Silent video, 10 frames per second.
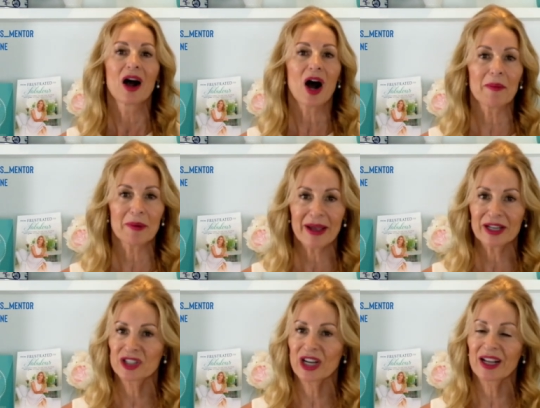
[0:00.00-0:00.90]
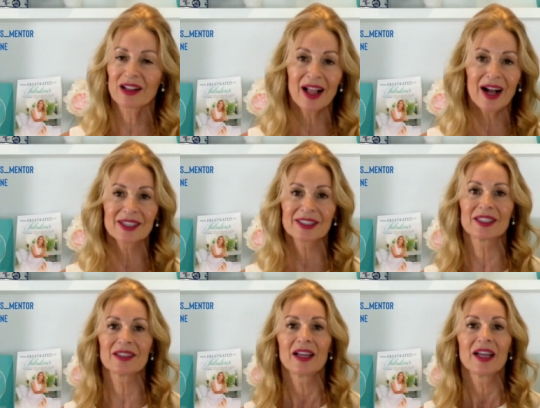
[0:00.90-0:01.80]
I'm Amanda Jane
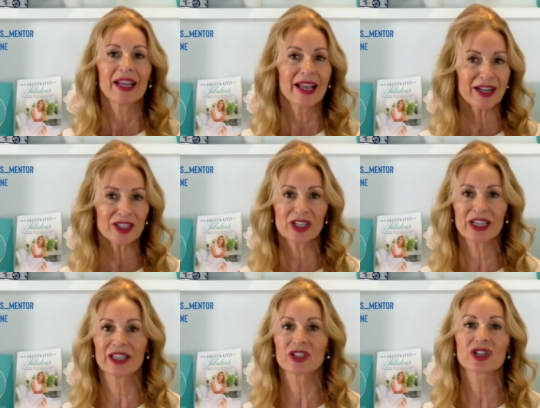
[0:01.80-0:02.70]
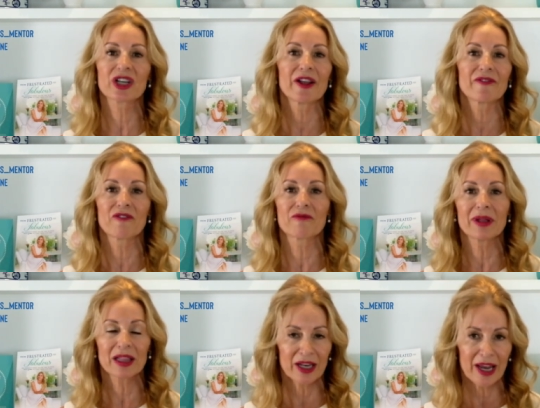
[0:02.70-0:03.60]
Clarkson, editor in chief of
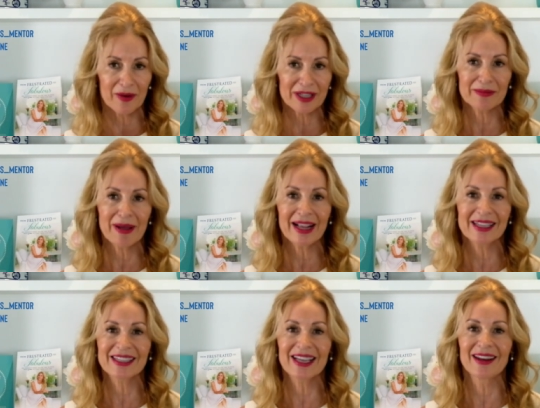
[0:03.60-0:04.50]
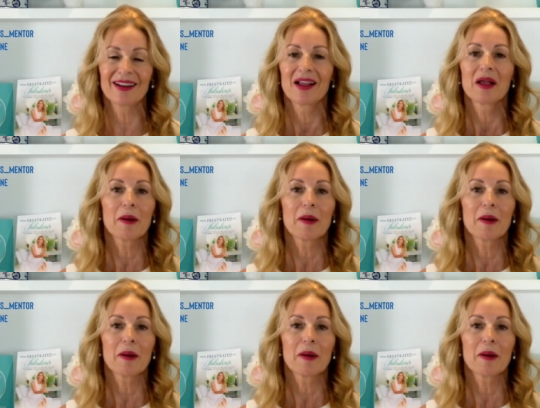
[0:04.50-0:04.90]
Millionairess Magazine.